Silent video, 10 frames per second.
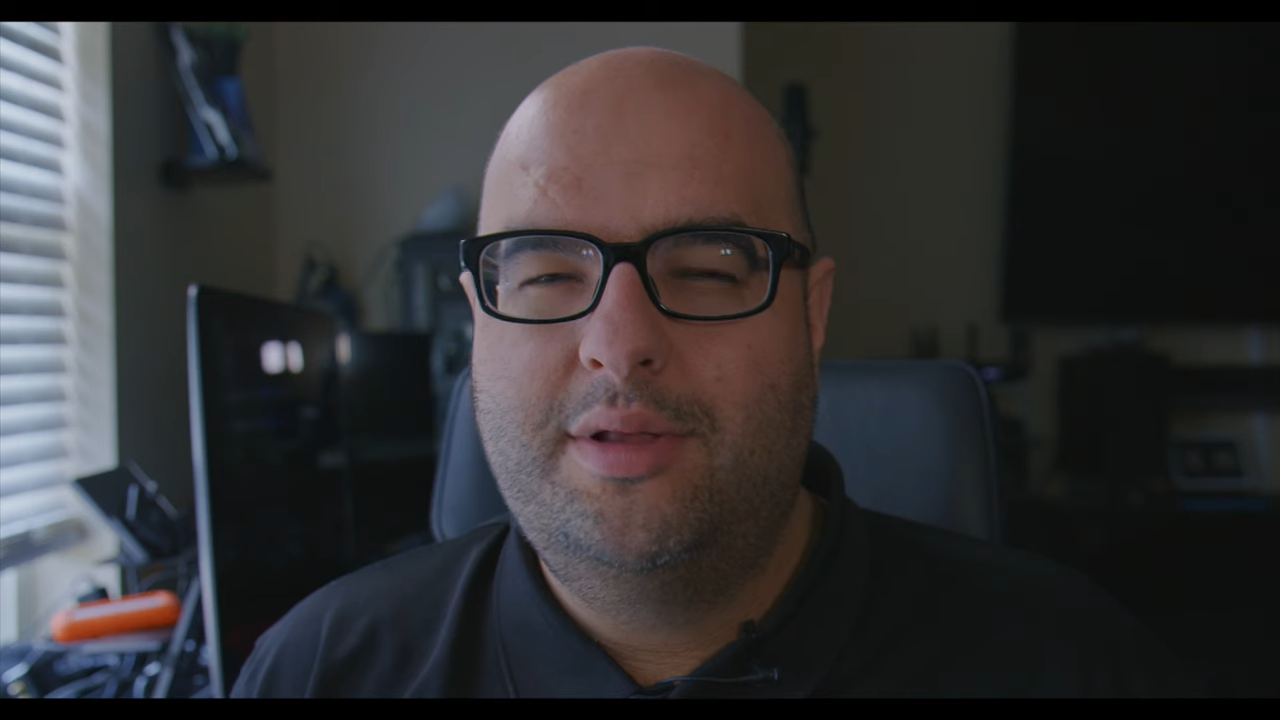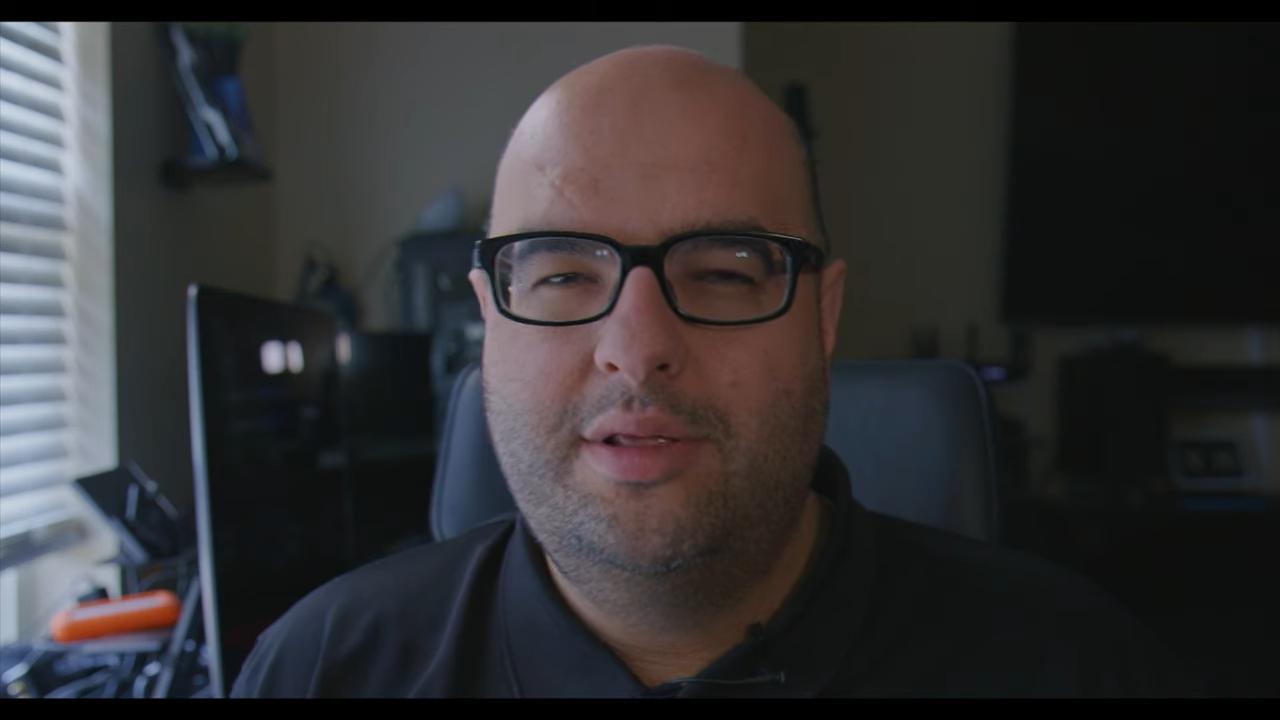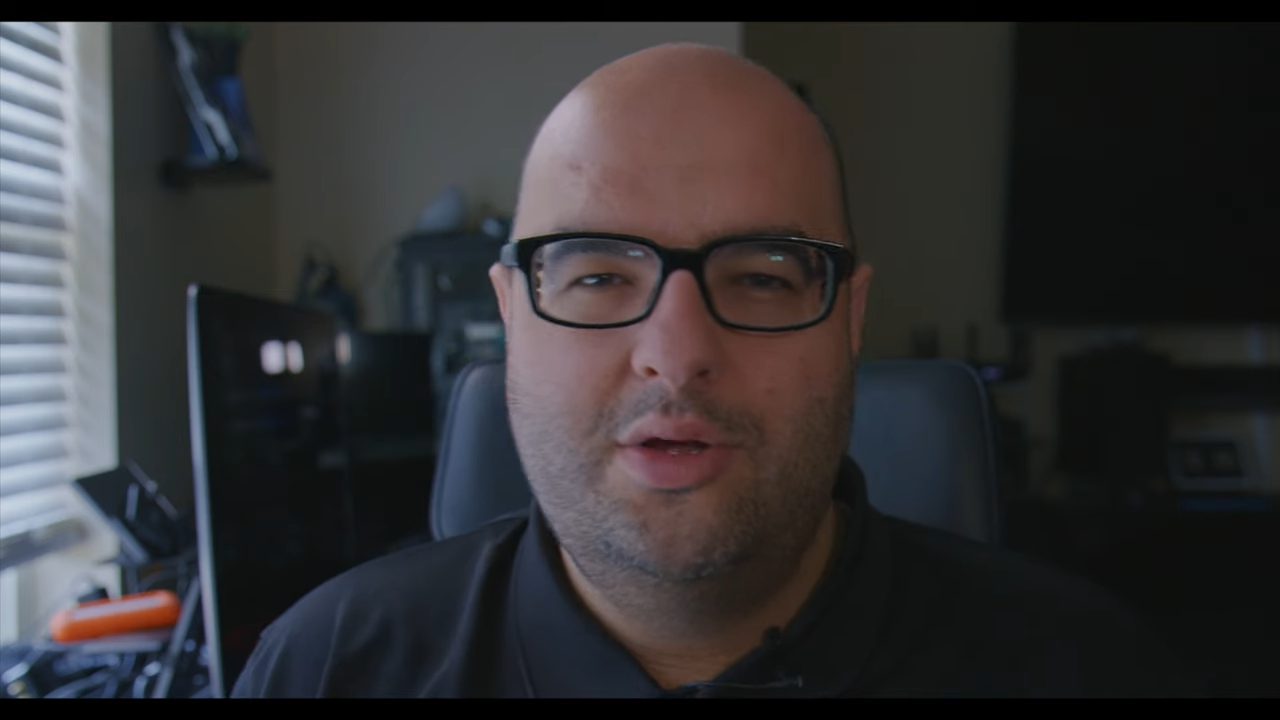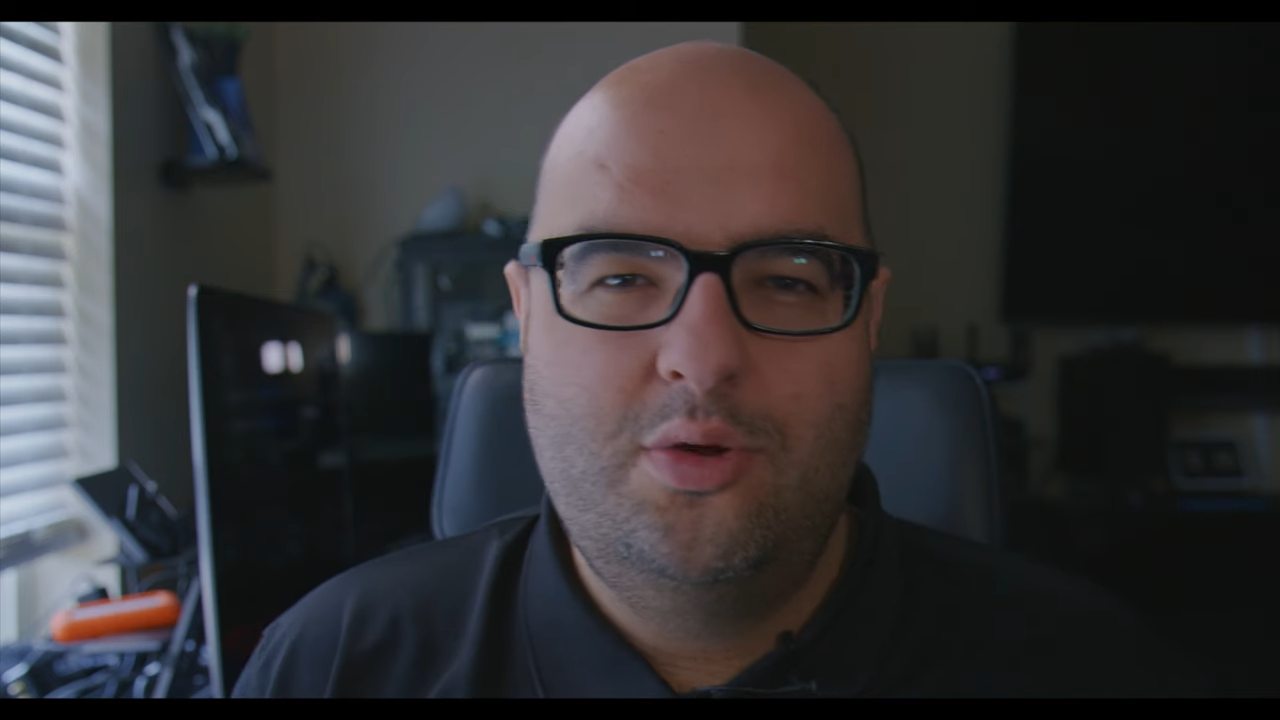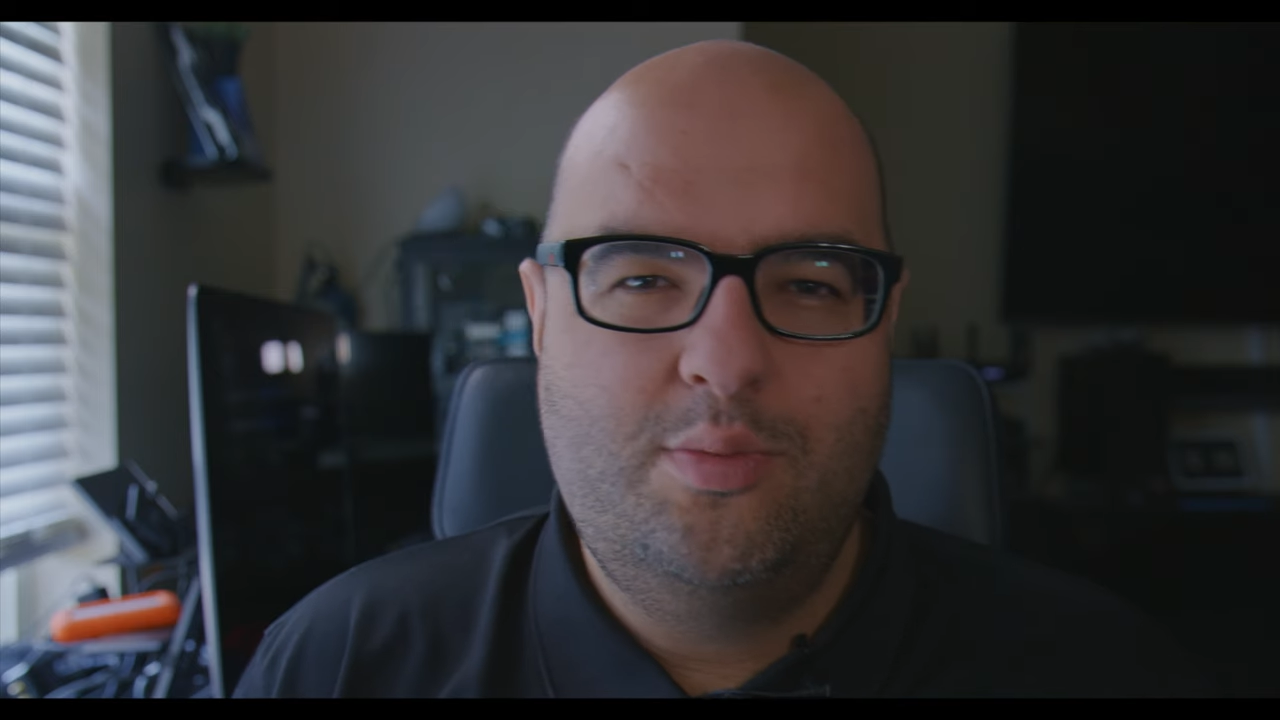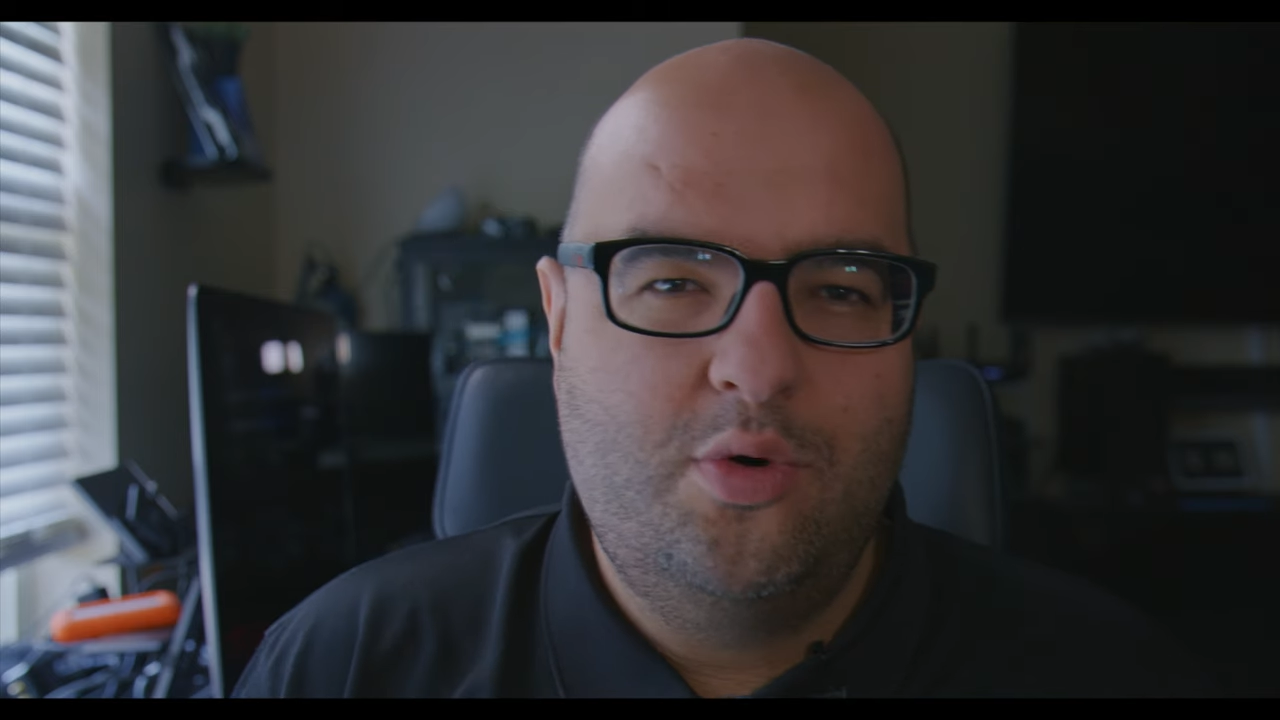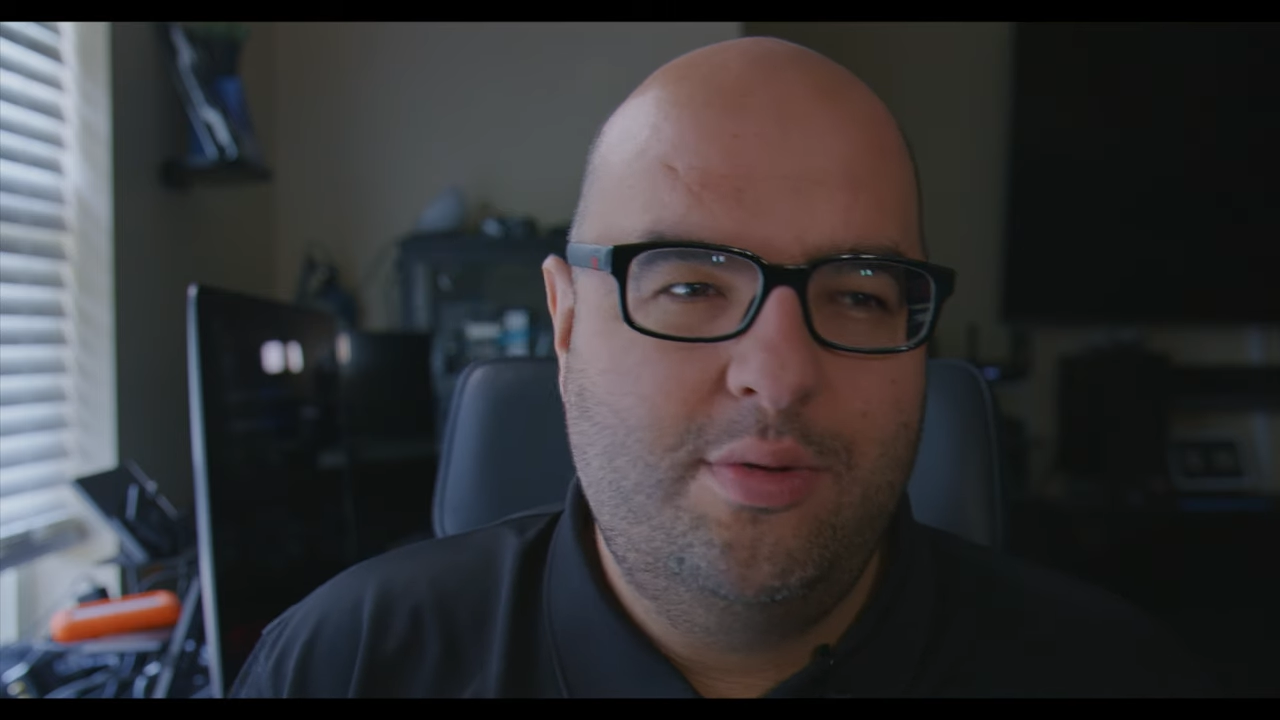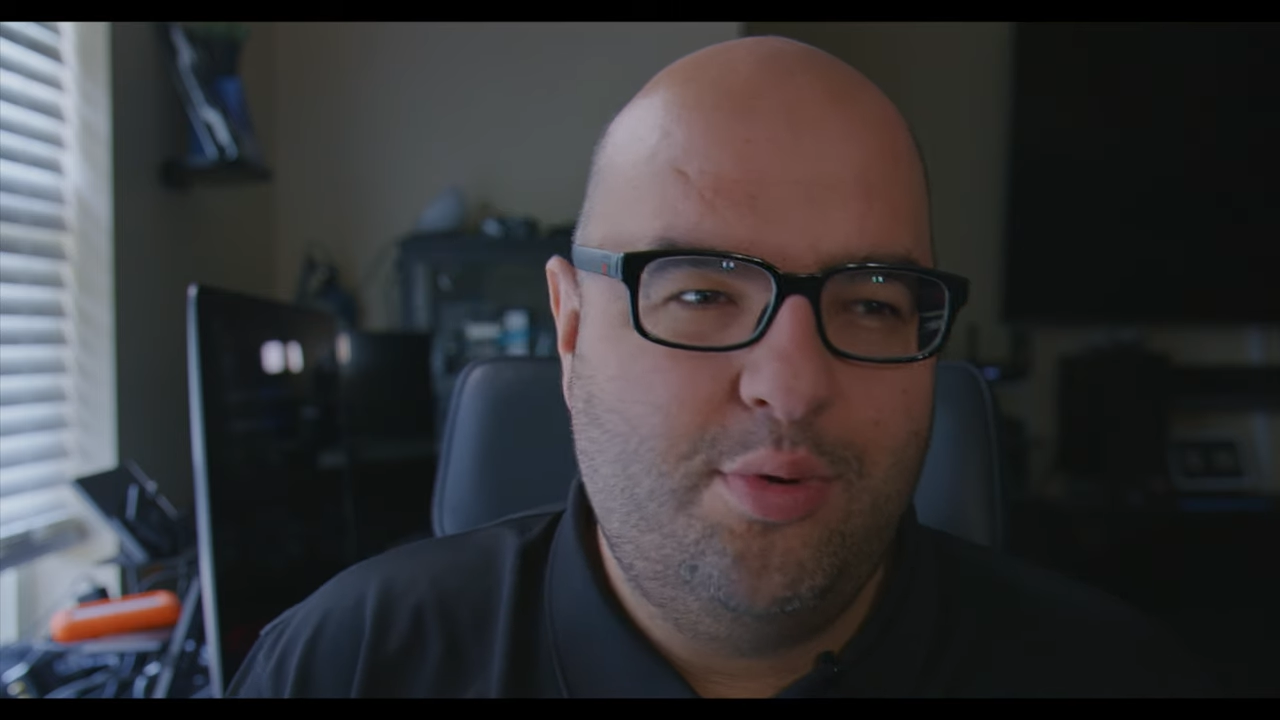a little more